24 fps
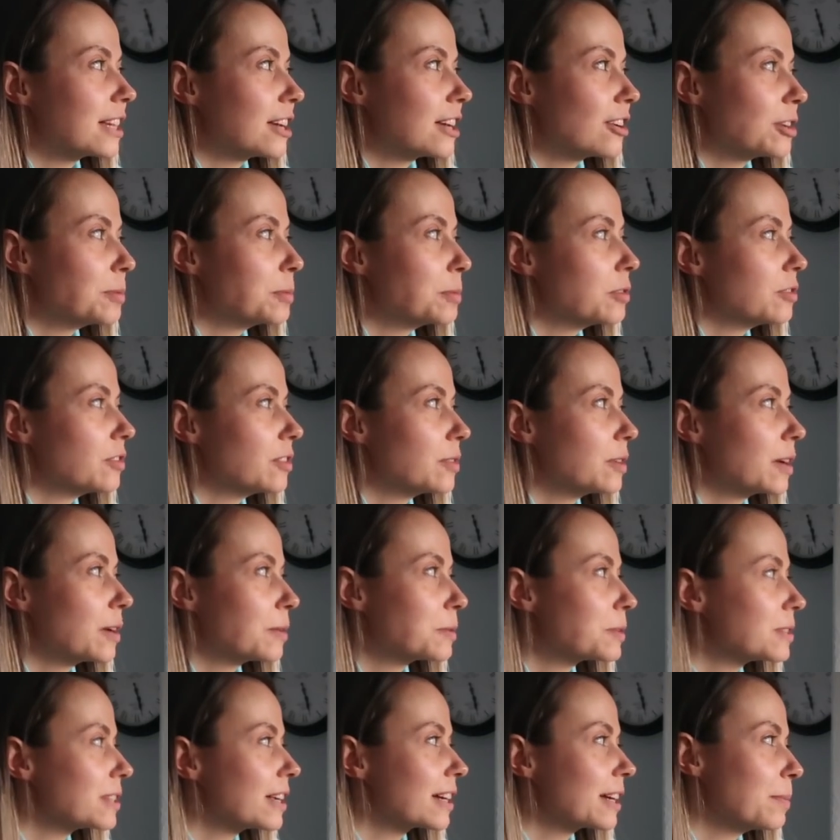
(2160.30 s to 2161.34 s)
scary movie.
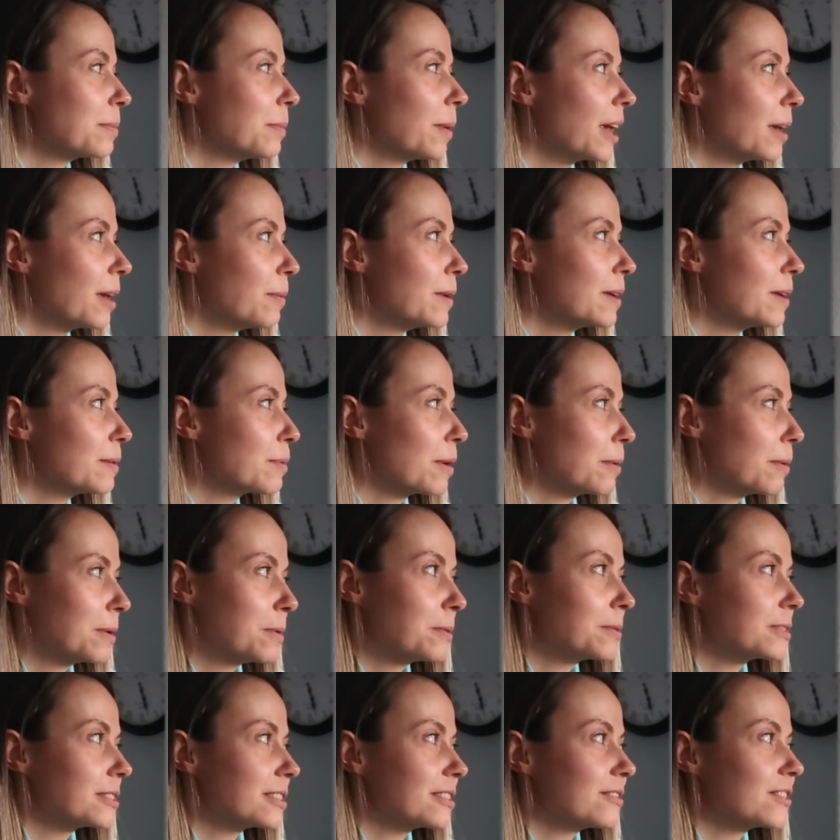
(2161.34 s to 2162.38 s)
I was like a baby, it
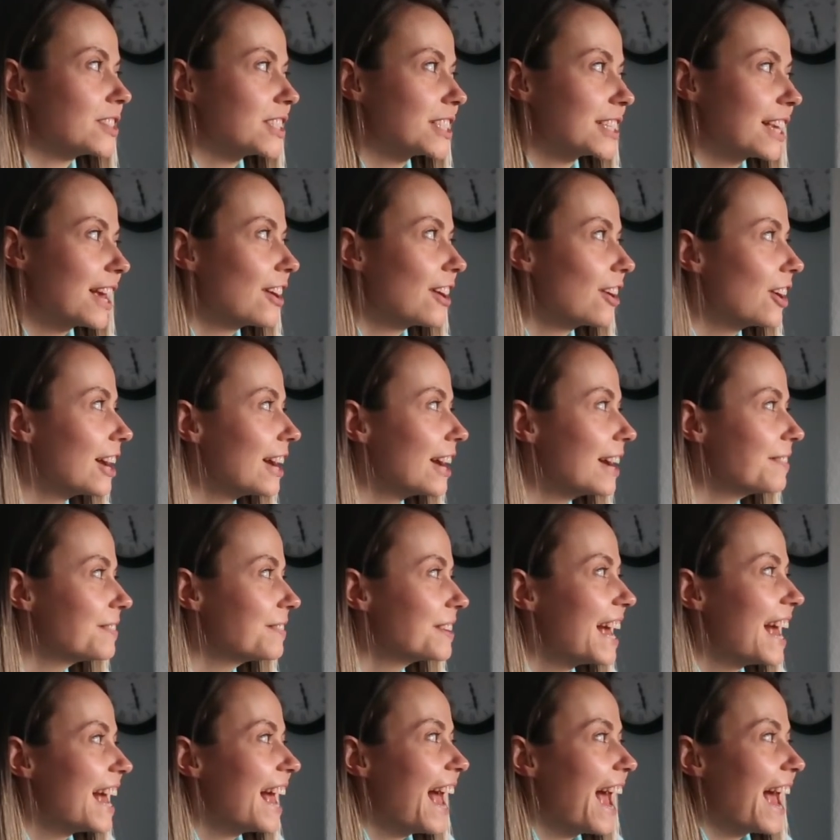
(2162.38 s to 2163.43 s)
probably wasn't even
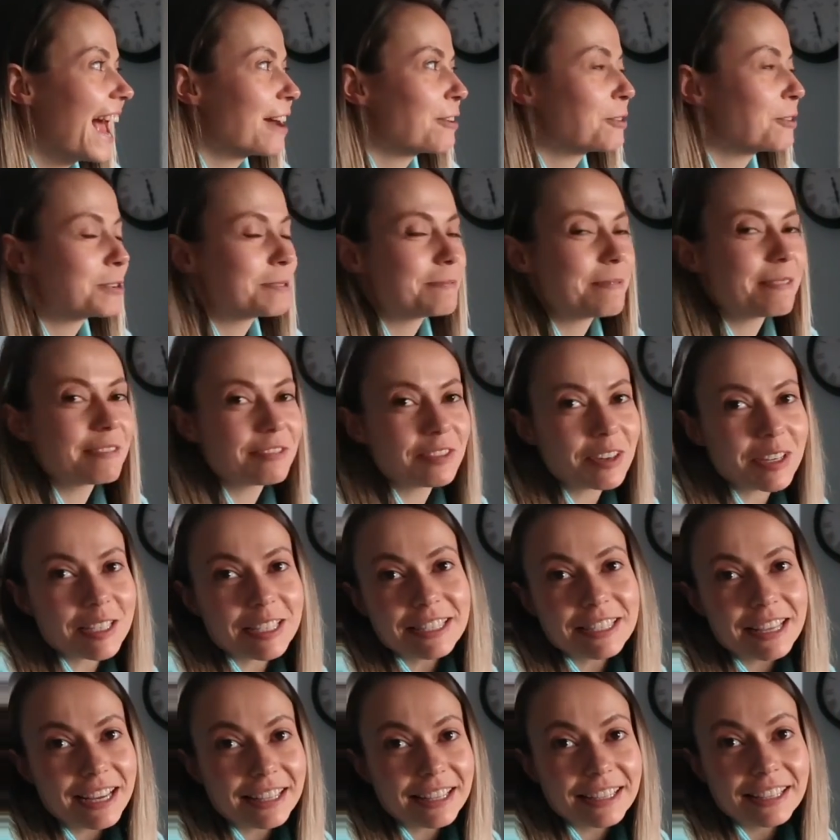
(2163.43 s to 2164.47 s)
scary, and all of my
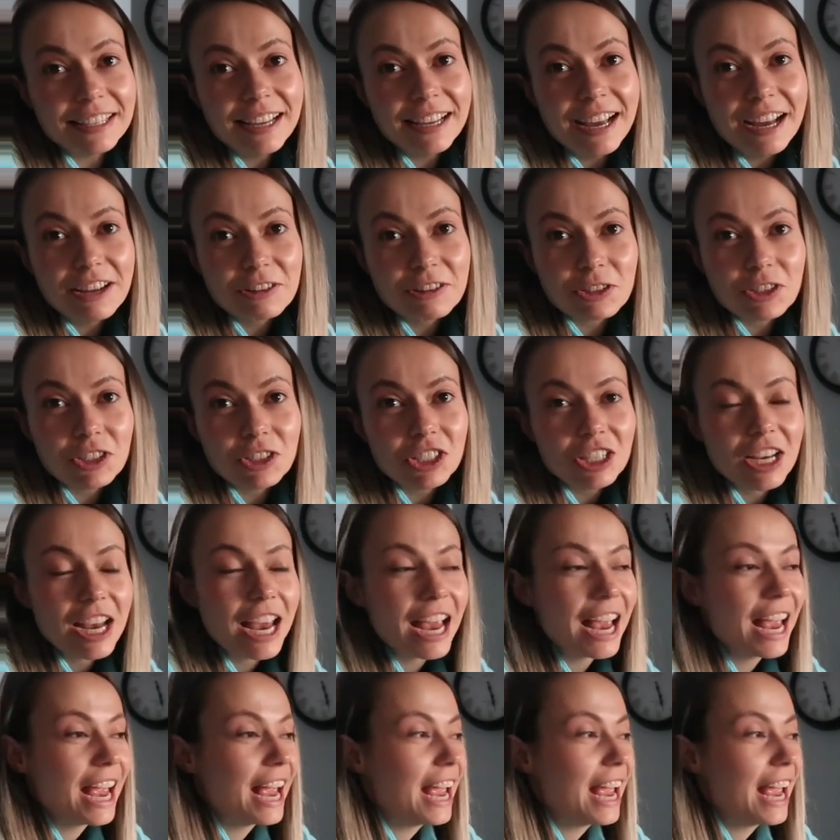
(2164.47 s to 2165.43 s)
friends sat in the lounge